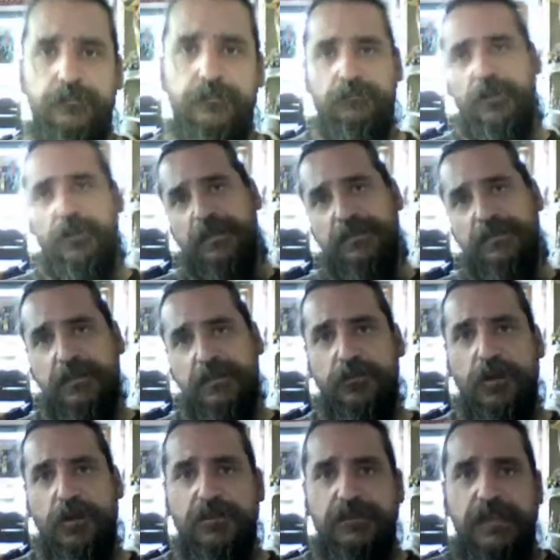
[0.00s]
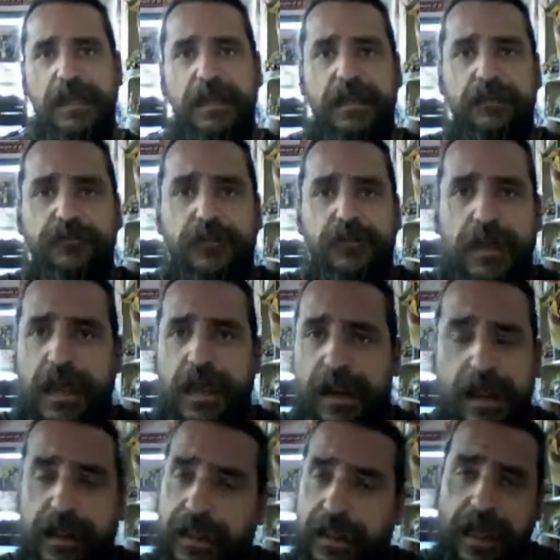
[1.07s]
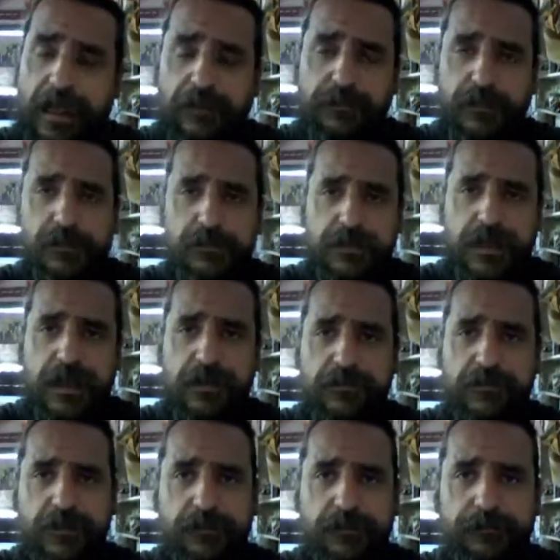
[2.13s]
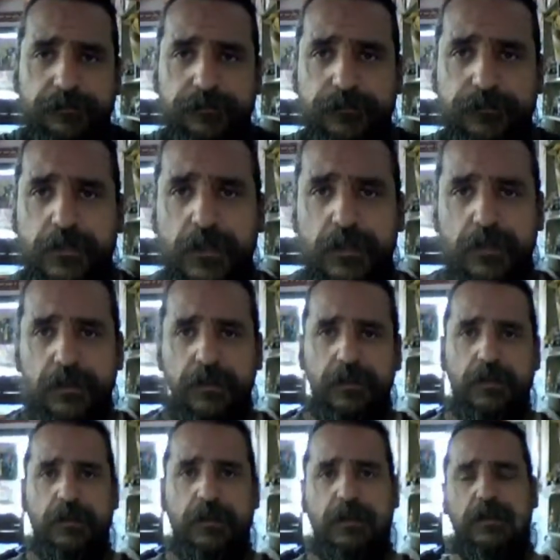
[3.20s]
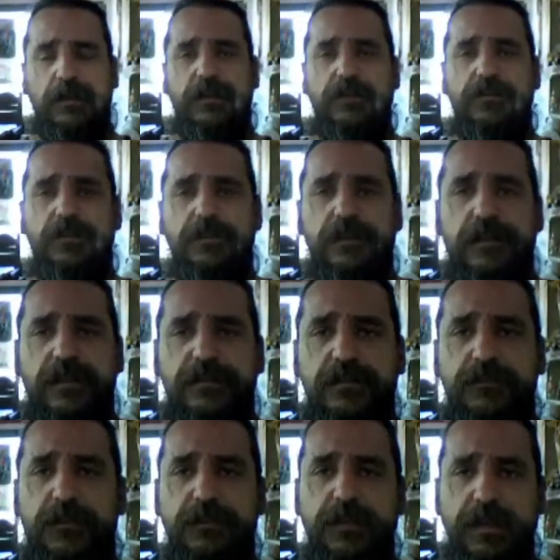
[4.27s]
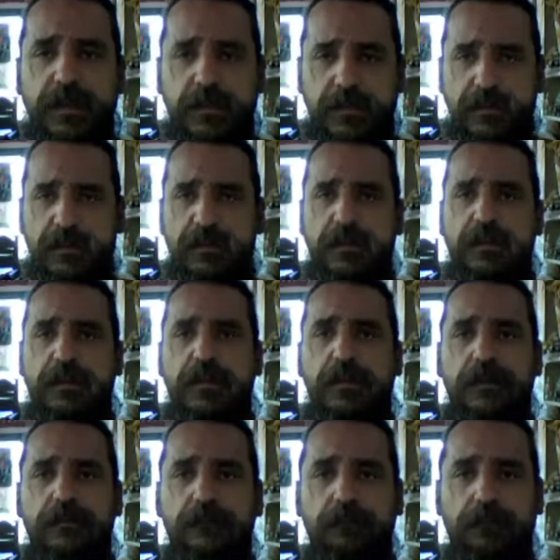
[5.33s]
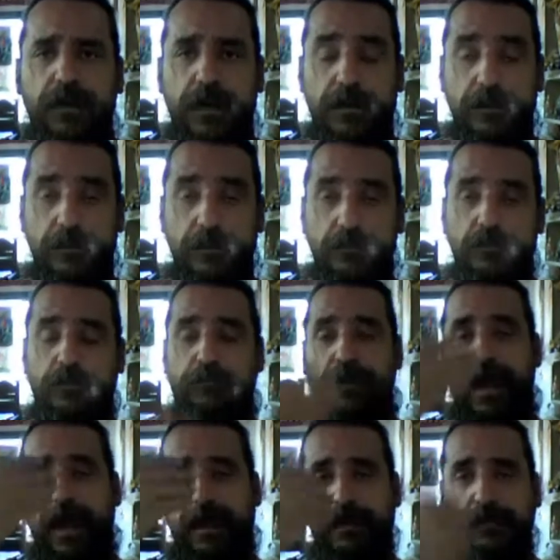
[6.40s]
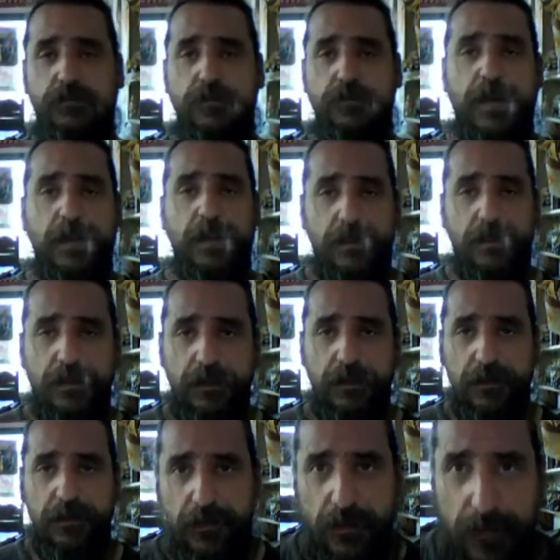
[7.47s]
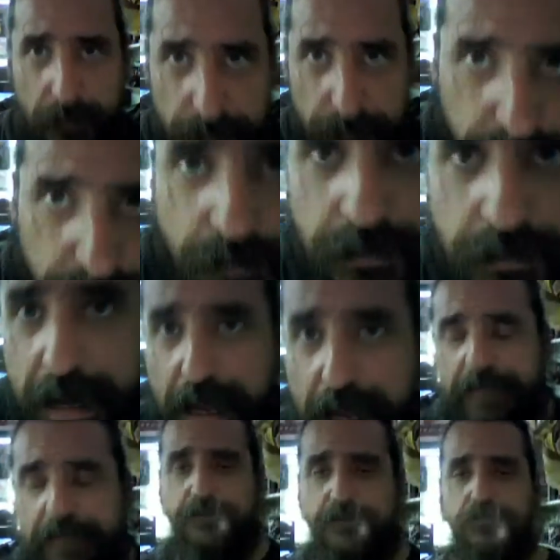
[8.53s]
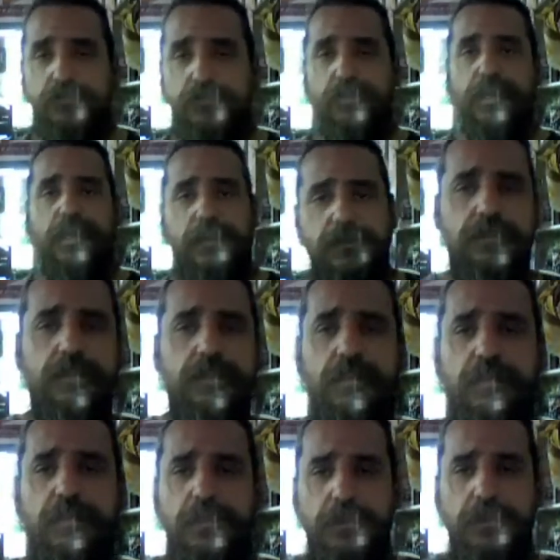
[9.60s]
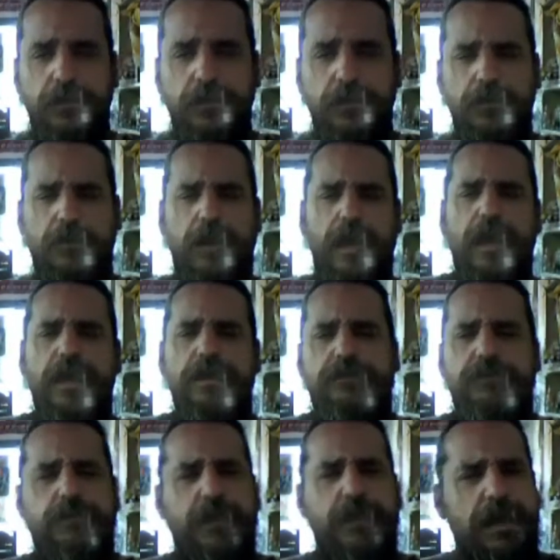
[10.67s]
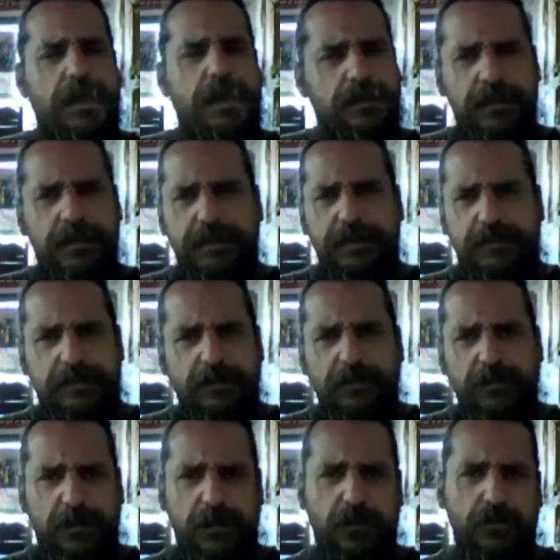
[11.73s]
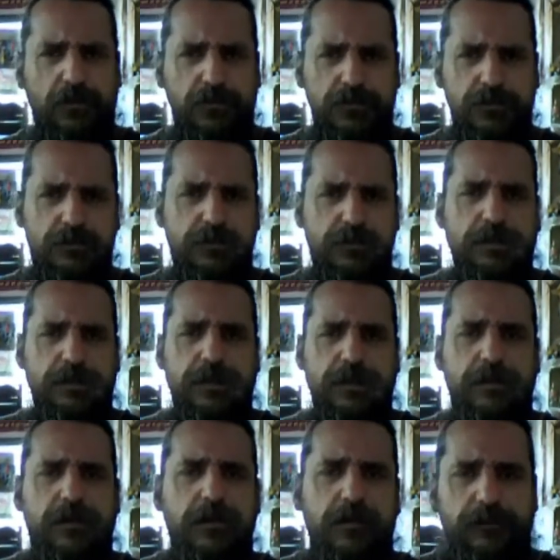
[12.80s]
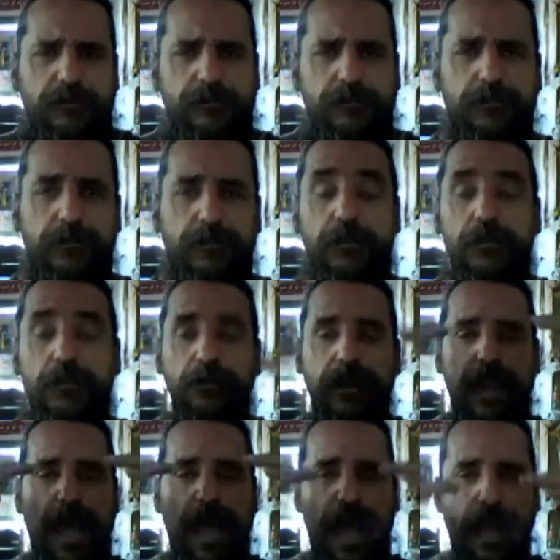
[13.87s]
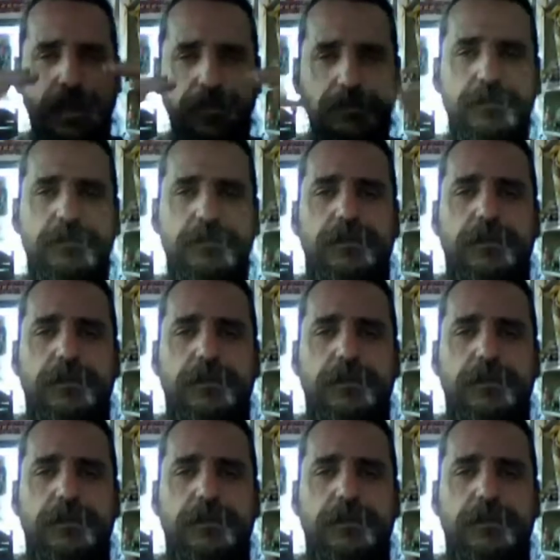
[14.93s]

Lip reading: You can sit cross-legged if you can. I can't because I have a condition that doesn't permit it. But your back is straight. Your neck is straight. Your eyes are not necessarily closed, but they are relaxed.